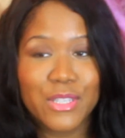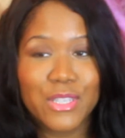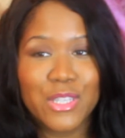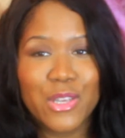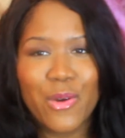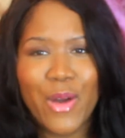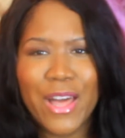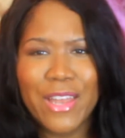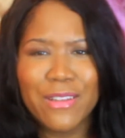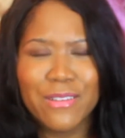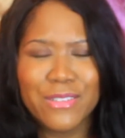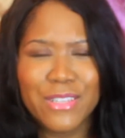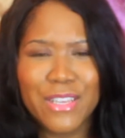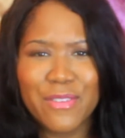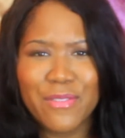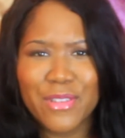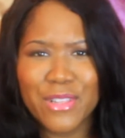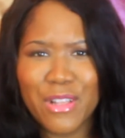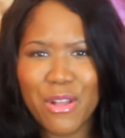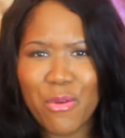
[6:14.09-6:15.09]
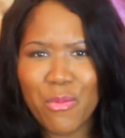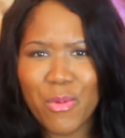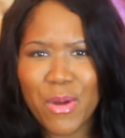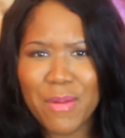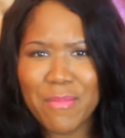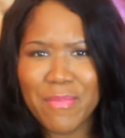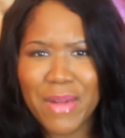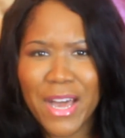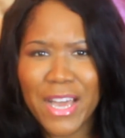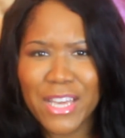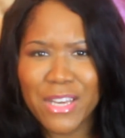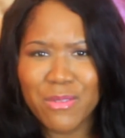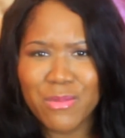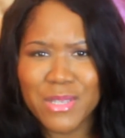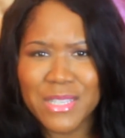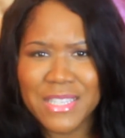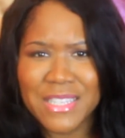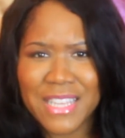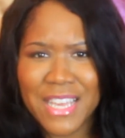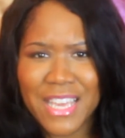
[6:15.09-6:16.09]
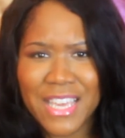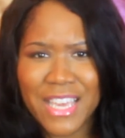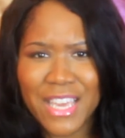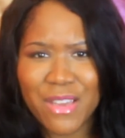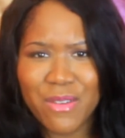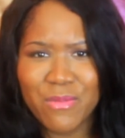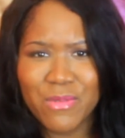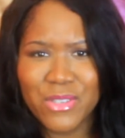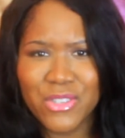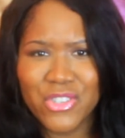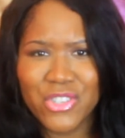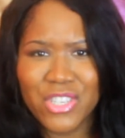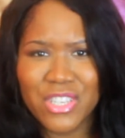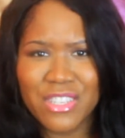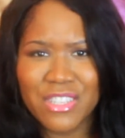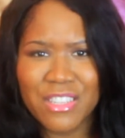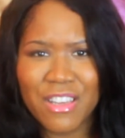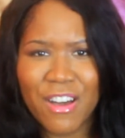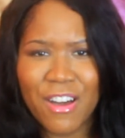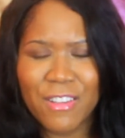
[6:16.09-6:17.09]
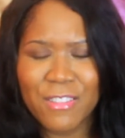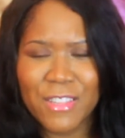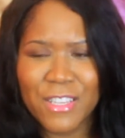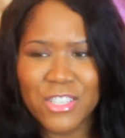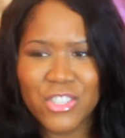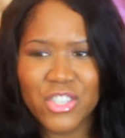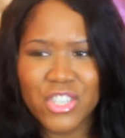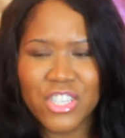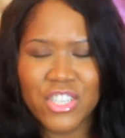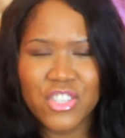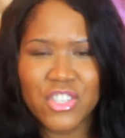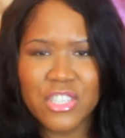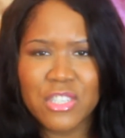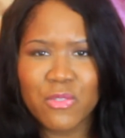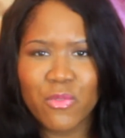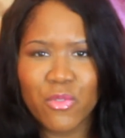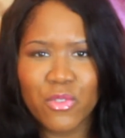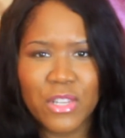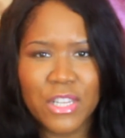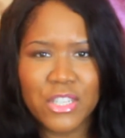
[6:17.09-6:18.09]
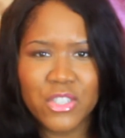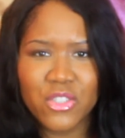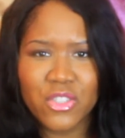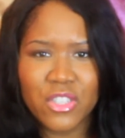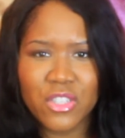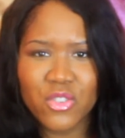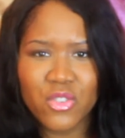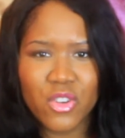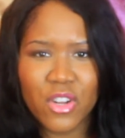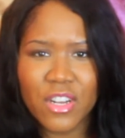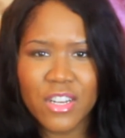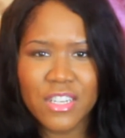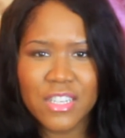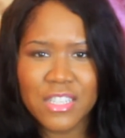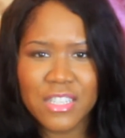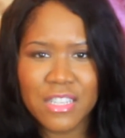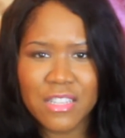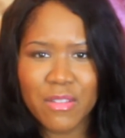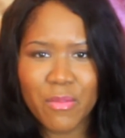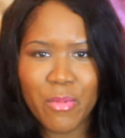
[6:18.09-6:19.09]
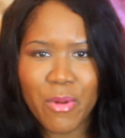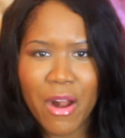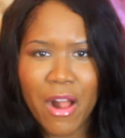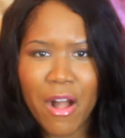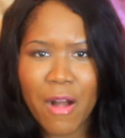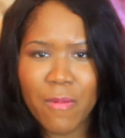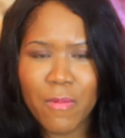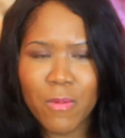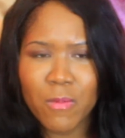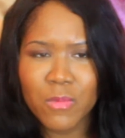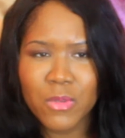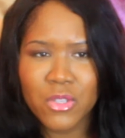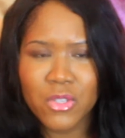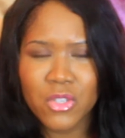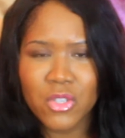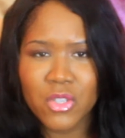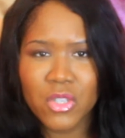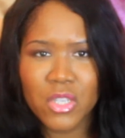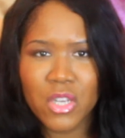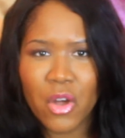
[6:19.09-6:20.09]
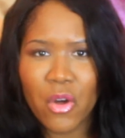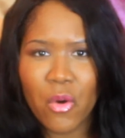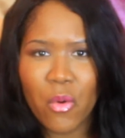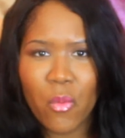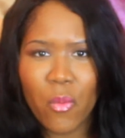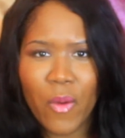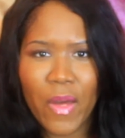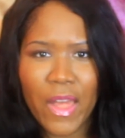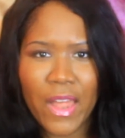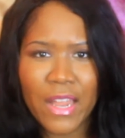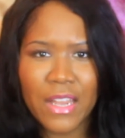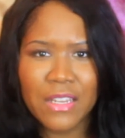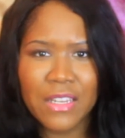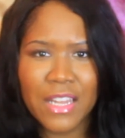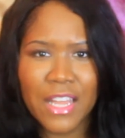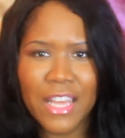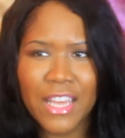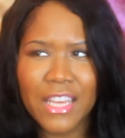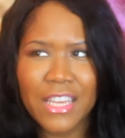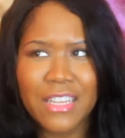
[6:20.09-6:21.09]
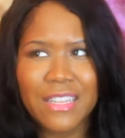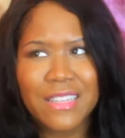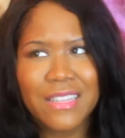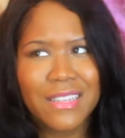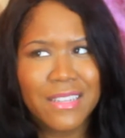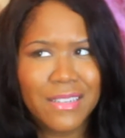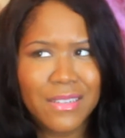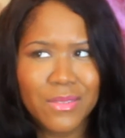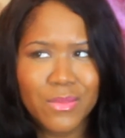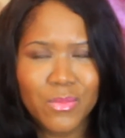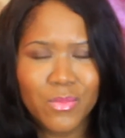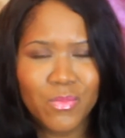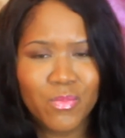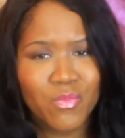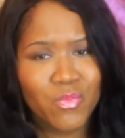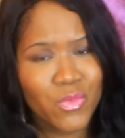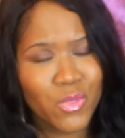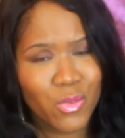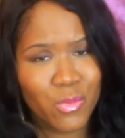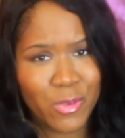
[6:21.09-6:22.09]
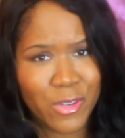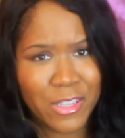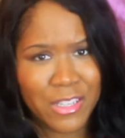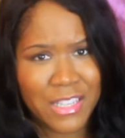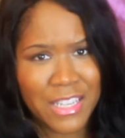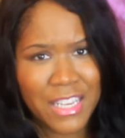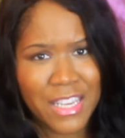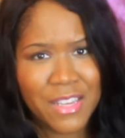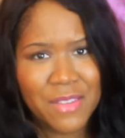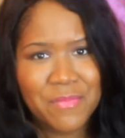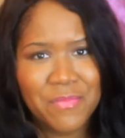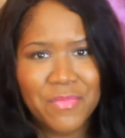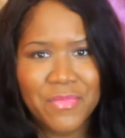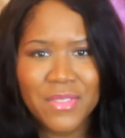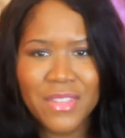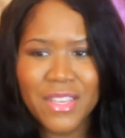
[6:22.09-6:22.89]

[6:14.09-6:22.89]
So I don't even know what Maya was thinking when she thought that she could just flush the drugs and the problem would just go away. Like, really?